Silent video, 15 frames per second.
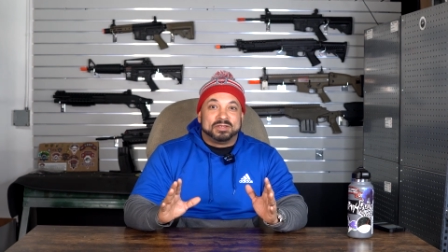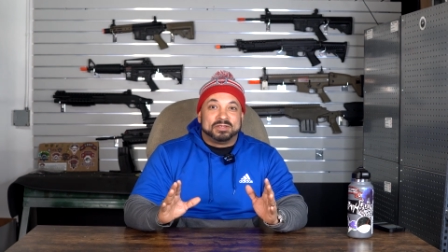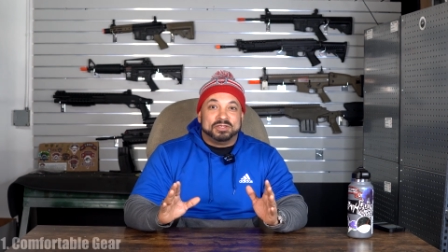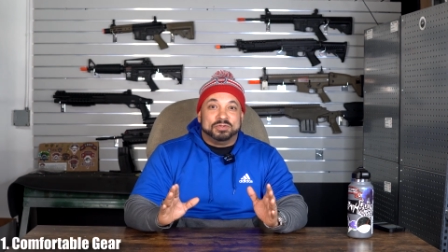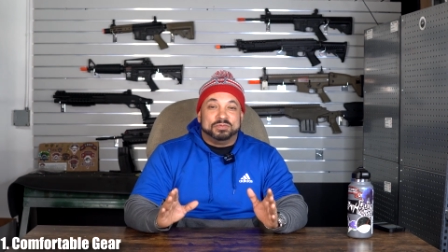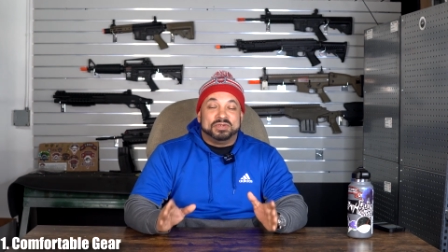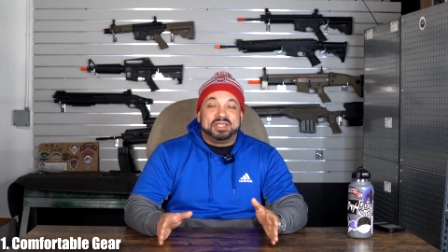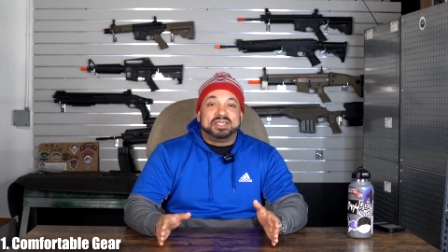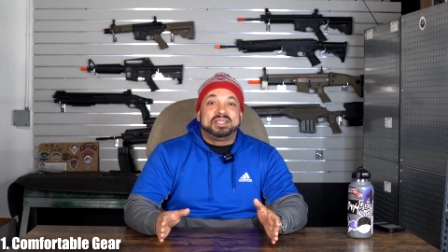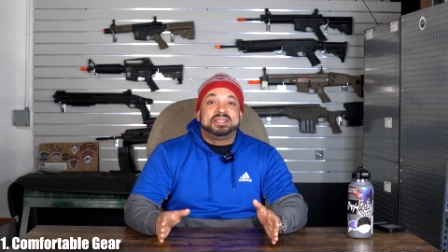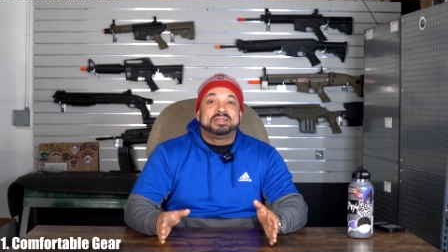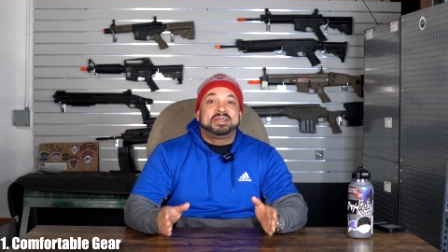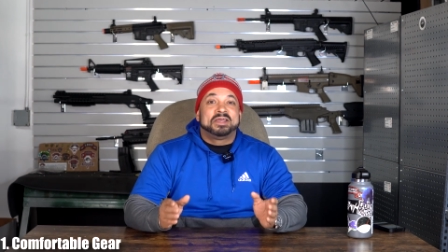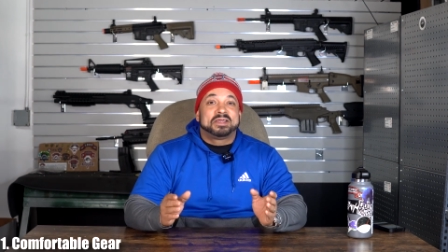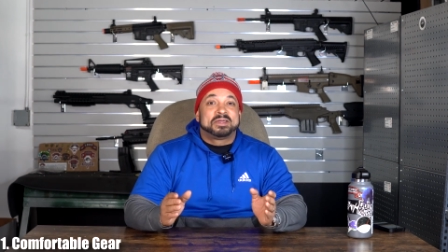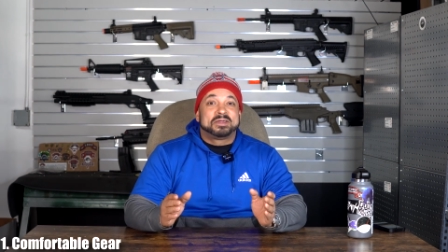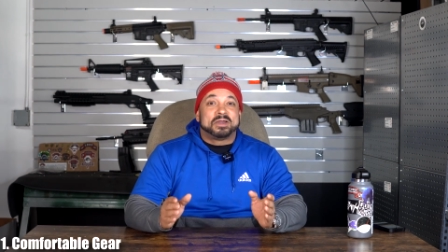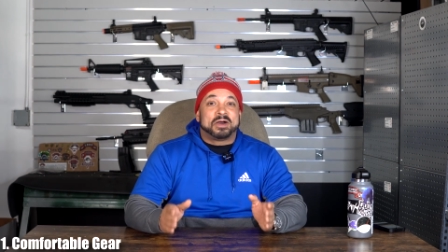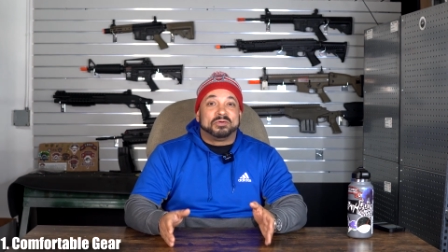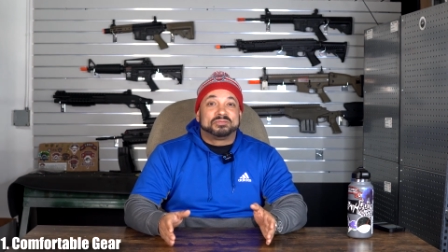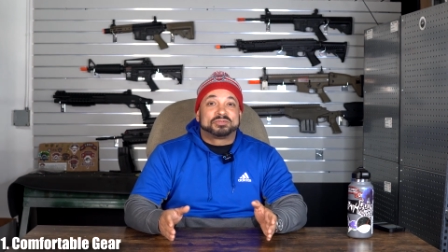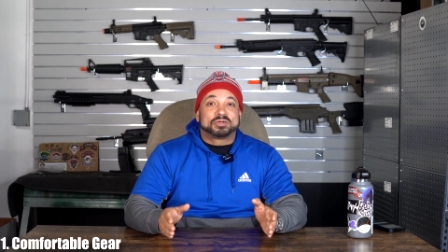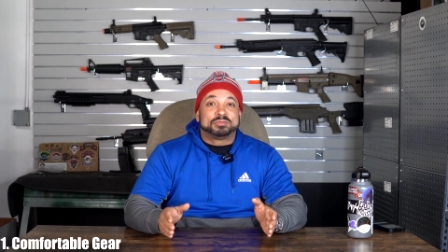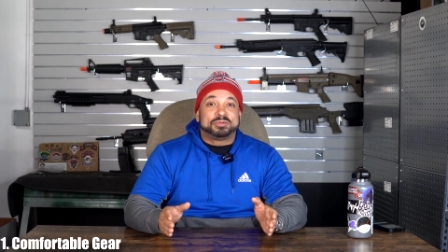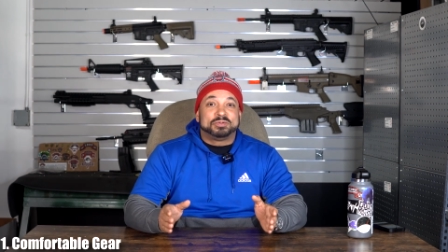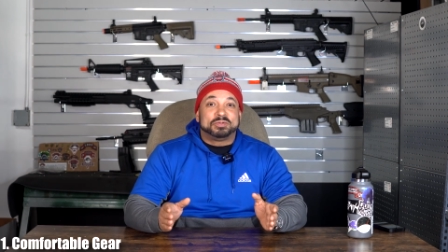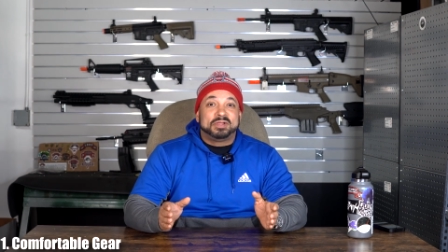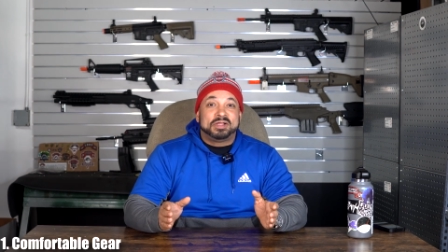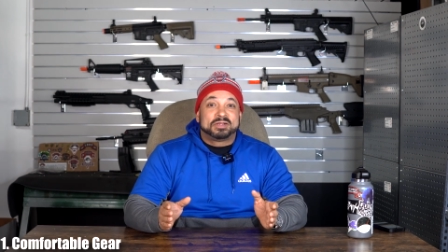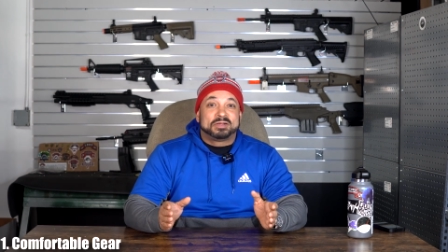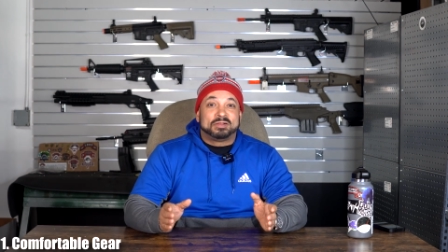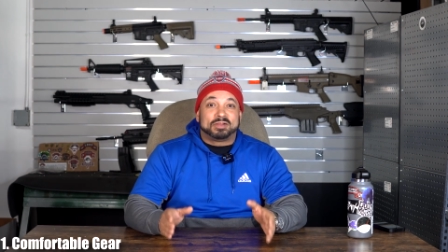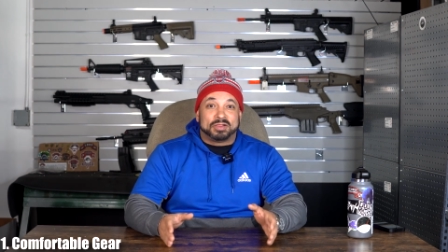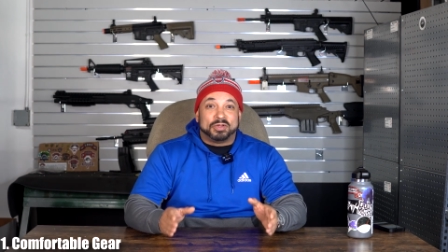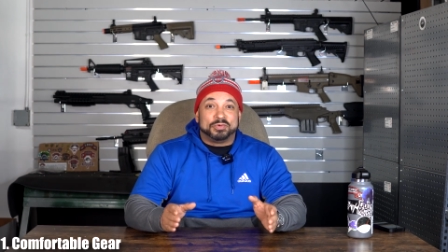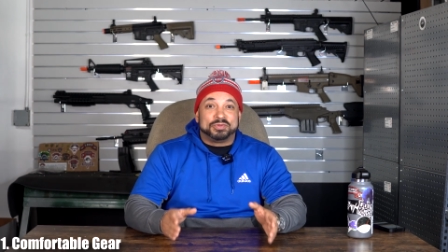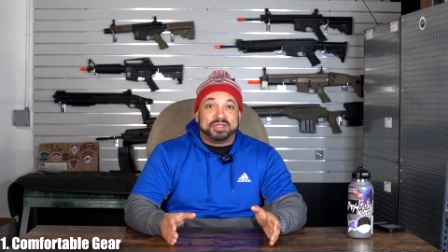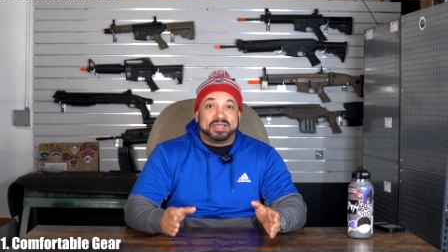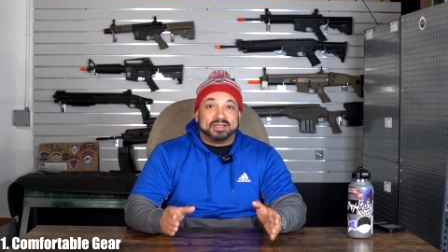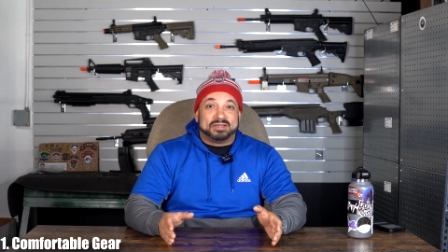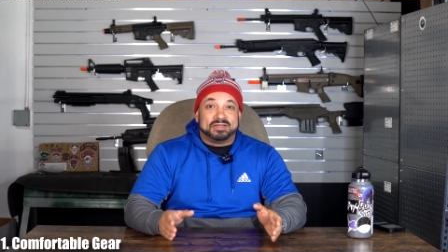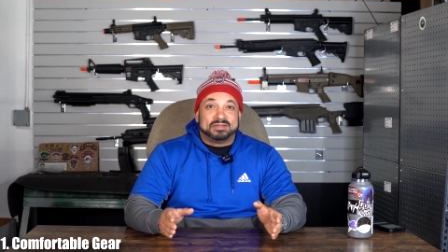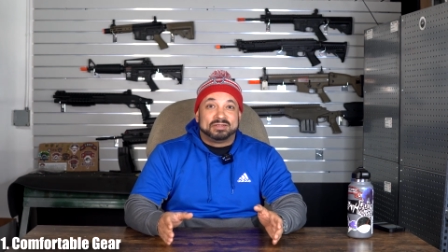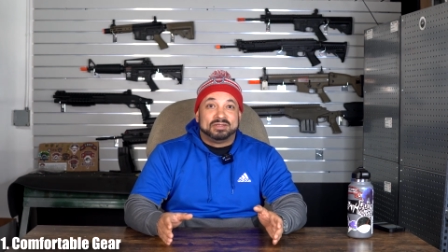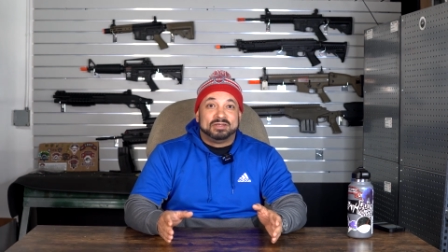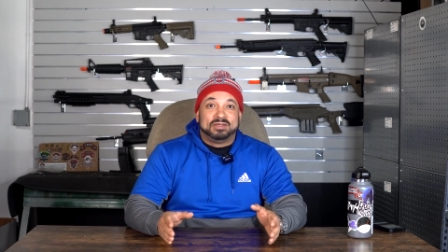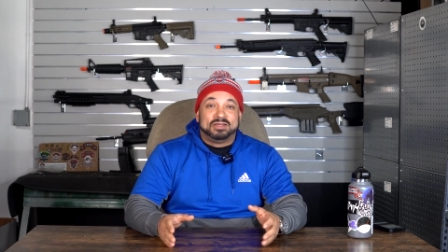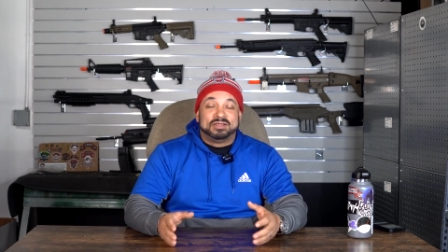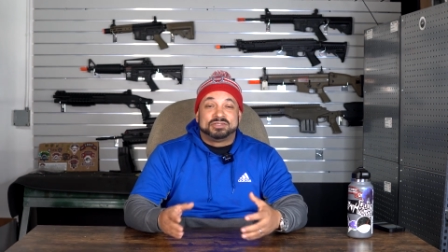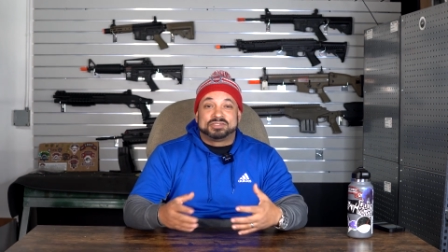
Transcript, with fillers: You need comfortable clothing,